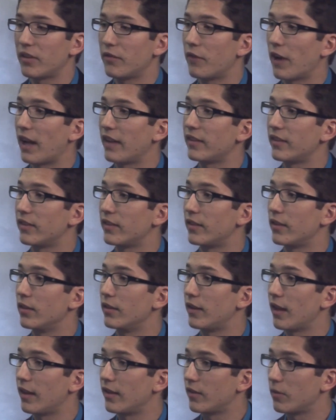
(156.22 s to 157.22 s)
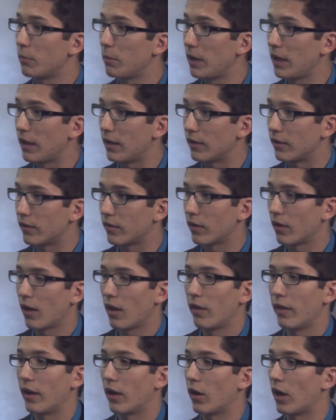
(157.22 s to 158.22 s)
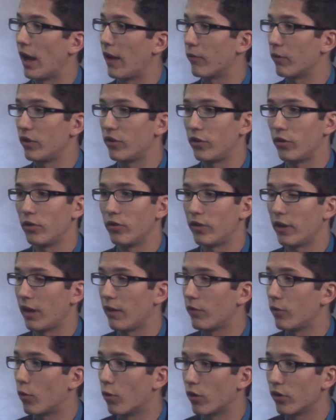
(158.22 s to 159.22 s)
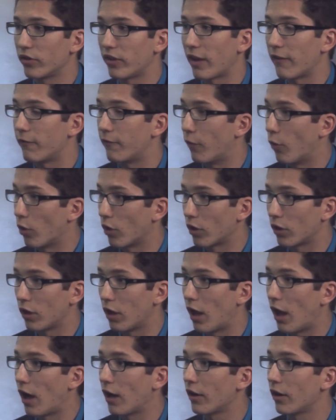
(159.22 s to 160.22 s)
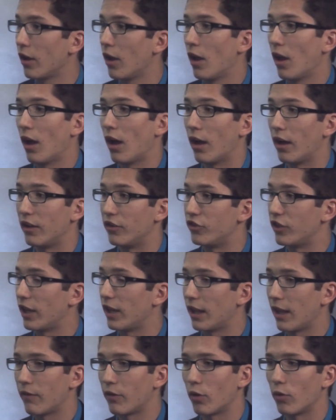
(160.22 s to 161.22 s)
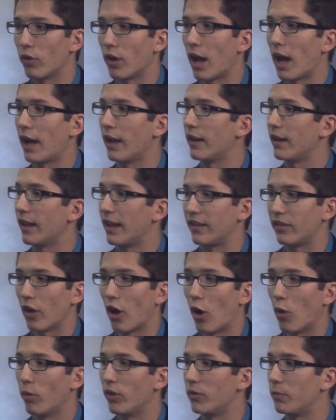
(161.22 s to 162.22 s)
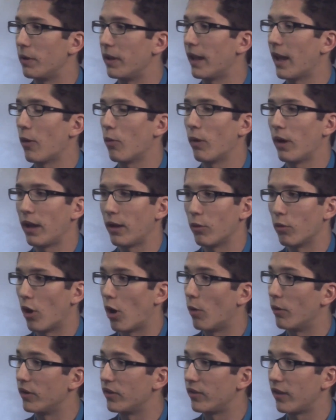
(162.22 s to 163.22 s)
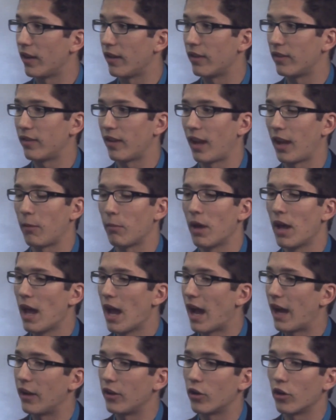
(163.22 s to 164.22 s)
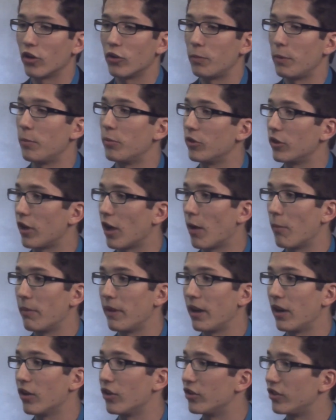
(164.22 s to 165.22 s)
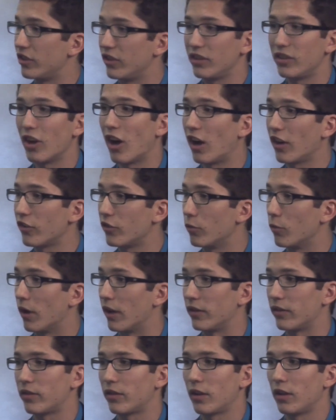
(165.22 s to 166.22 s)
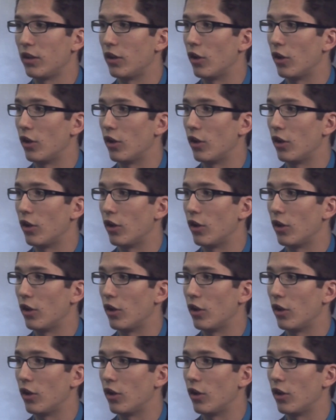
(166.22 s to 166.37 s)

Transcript: advice is to attend some meetings. They're every Tuesday, of course, at 4 o'clock in J1109. It's always been that way. It will always stay the same. I encourage people to come there, talk to us,